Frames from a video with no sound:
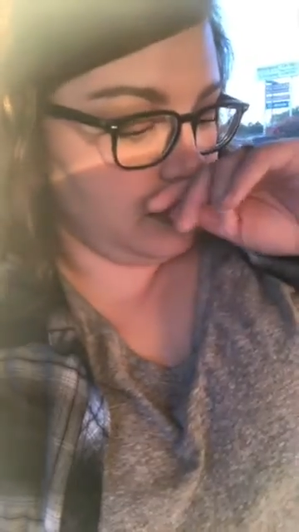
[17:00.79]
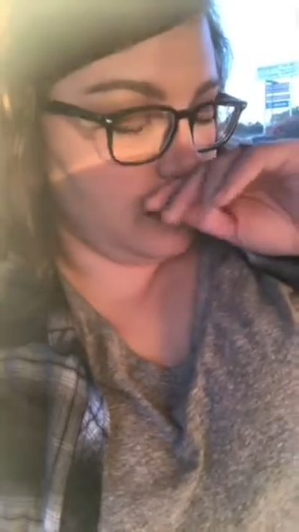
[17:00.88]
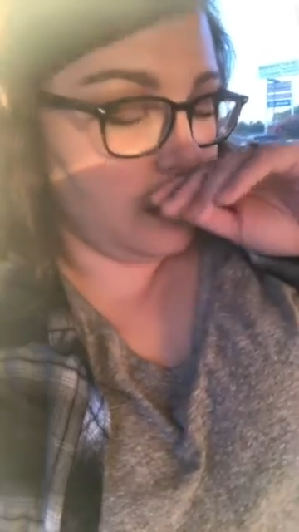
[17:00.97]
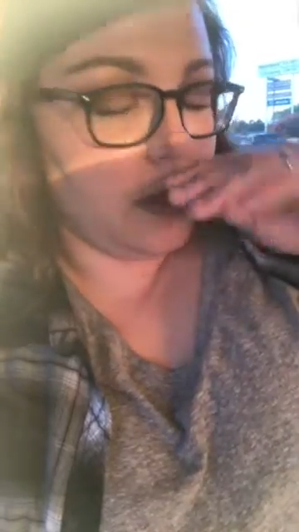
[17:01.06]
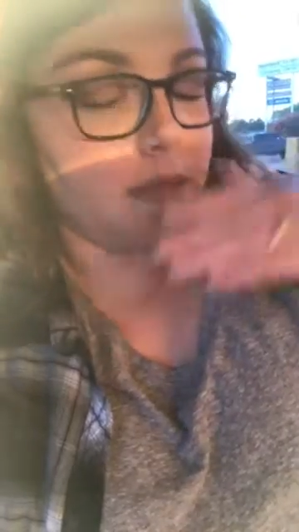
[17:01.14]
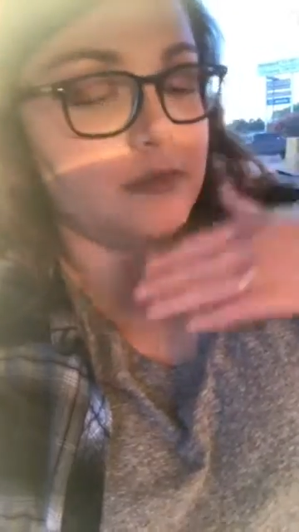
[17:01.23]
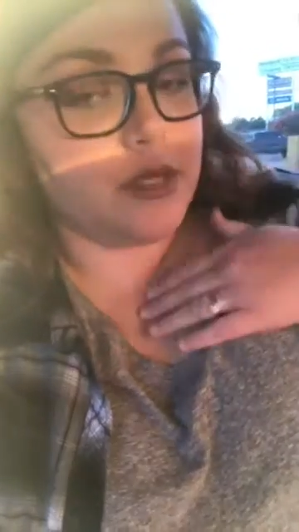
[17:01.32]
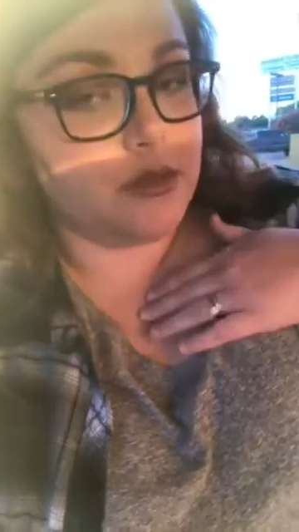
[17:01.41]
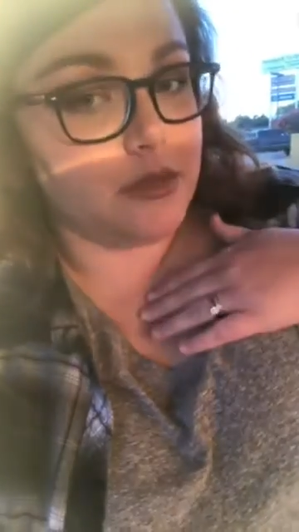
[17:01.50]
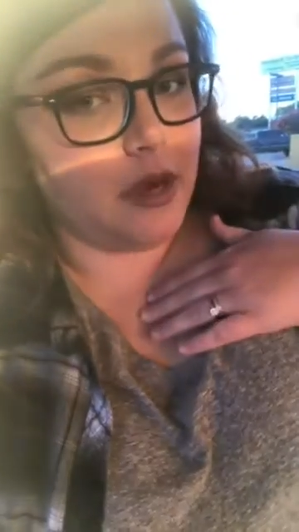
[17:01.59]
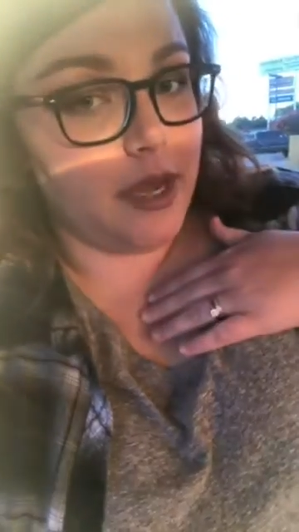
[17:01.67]
I'm
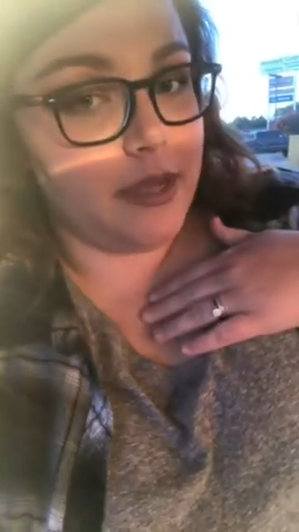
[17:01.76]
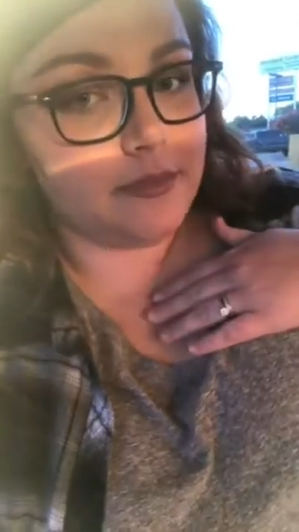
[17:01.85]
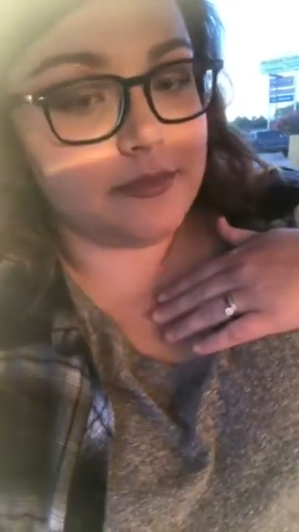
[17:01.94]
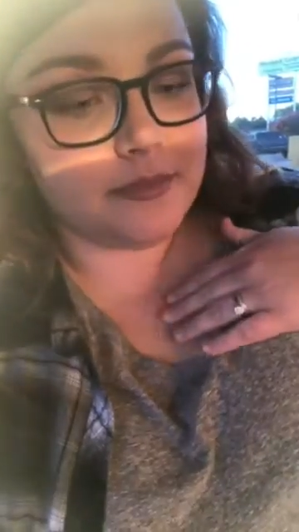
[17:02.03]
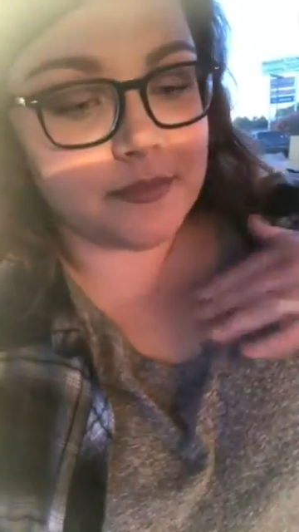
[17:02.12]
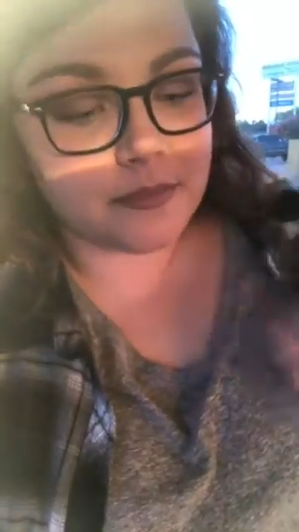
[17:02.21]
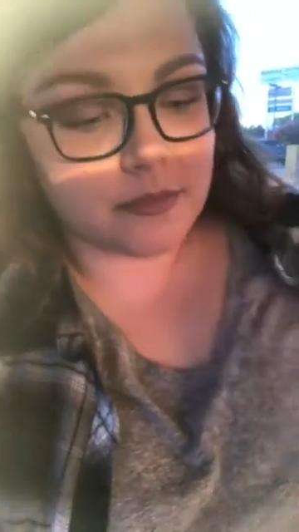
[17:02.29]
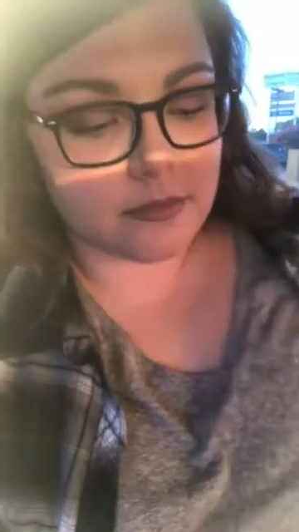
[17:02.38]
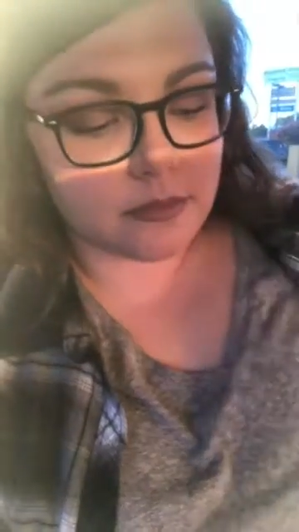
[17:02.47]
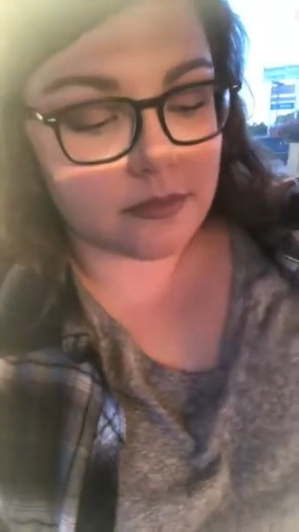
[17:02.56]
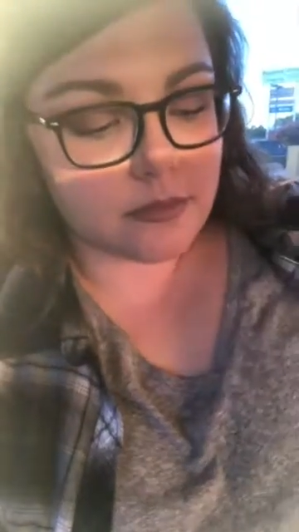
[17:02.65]
so sorry.
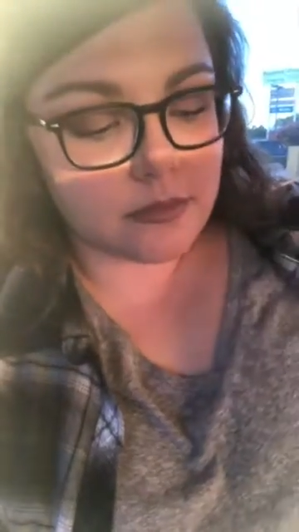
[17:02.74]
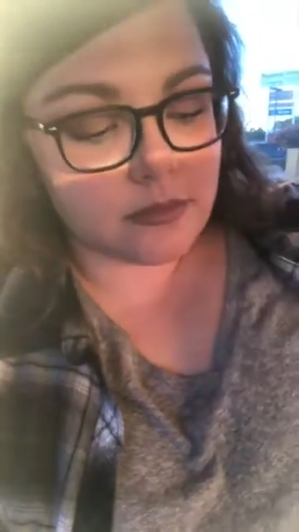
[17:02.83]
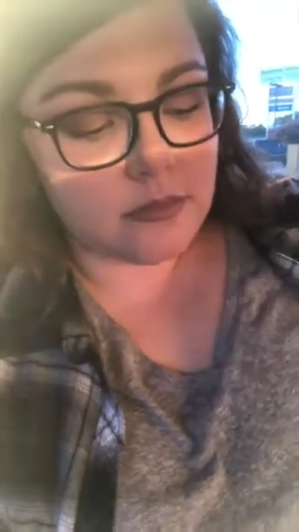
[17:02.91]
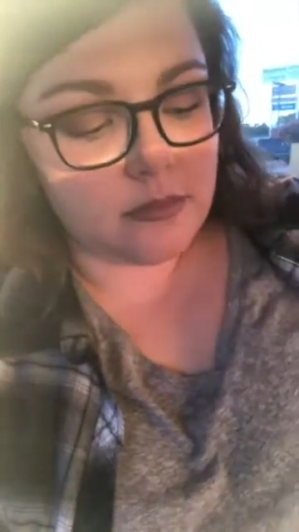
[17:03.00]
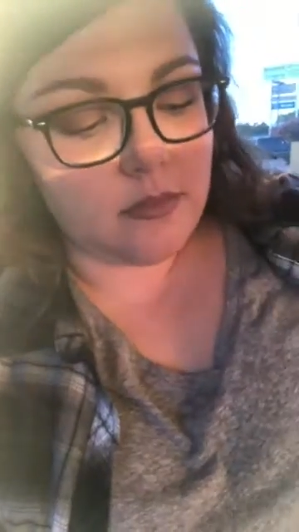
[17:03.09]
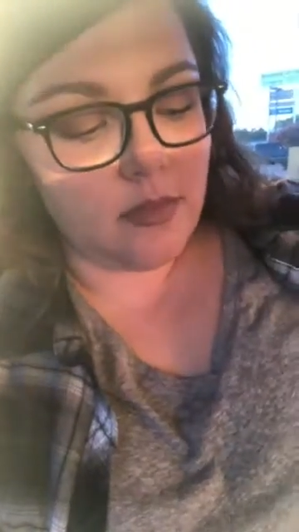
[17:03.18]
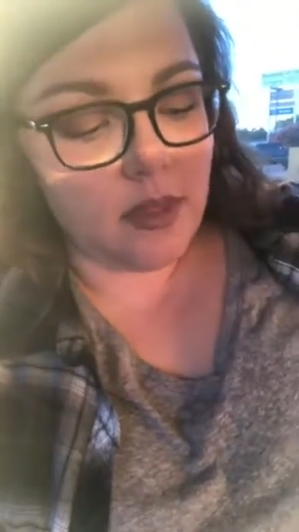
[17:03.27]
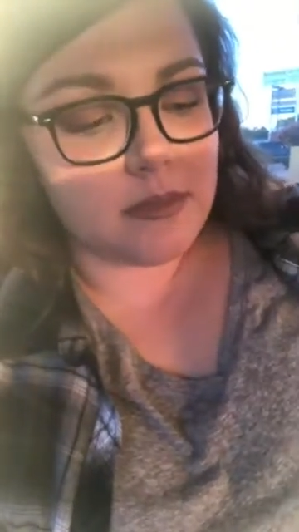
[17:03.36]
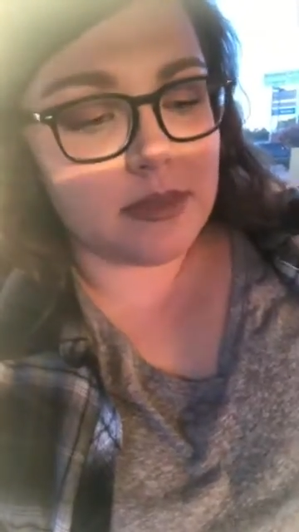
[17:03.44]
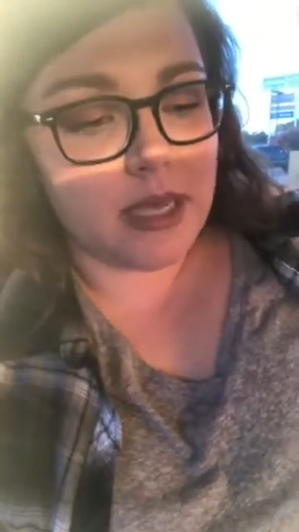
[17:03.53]
I'm